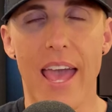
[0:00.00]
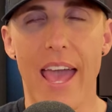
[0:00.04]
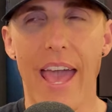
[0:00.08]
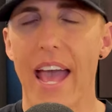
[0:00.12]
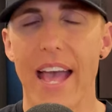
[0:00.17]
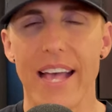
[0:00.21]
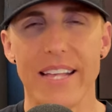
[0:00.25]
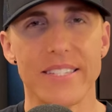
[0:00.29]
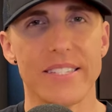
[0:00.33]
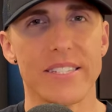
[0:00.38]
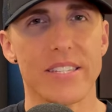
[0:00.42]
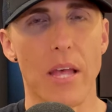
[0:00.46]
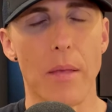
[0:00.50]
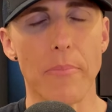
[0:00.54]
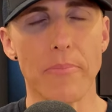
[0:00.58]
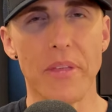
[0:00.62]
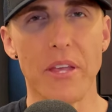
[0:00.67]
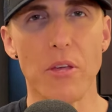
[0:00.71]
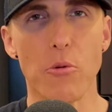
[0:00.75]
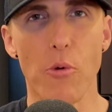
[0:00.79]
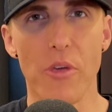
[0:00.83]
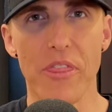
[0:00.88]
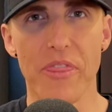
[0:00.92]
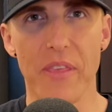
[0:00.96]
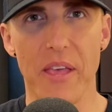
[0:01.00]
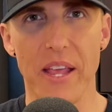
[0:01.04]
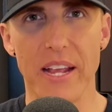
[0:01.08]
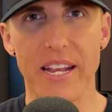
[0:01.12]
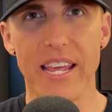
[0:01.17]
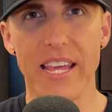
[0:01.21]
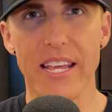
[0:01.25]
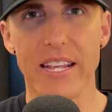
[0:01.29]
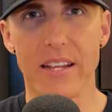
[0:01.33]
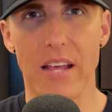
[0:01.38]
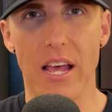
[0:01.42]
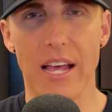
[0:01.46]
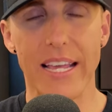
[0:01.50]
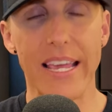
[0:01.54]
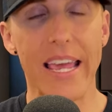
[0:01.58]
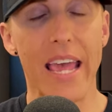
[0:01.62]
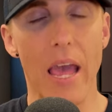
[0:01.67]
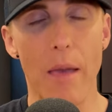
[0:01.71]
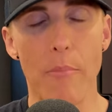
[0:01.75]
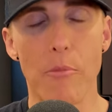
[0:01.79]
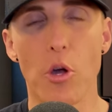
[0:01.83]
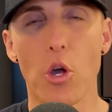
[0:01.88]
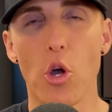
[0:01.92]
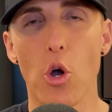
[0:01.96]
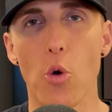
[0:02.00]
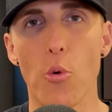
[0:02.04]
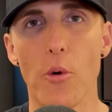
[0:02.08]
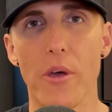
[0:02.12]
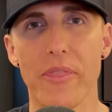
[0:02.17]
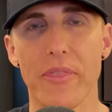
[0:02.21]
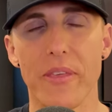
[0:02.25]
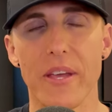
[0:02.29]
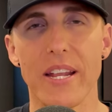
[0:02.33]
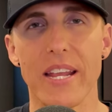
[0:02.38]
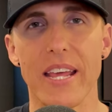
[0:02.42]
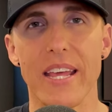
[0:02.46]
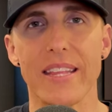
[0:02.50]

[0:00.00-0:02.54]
has something within it, a chemical within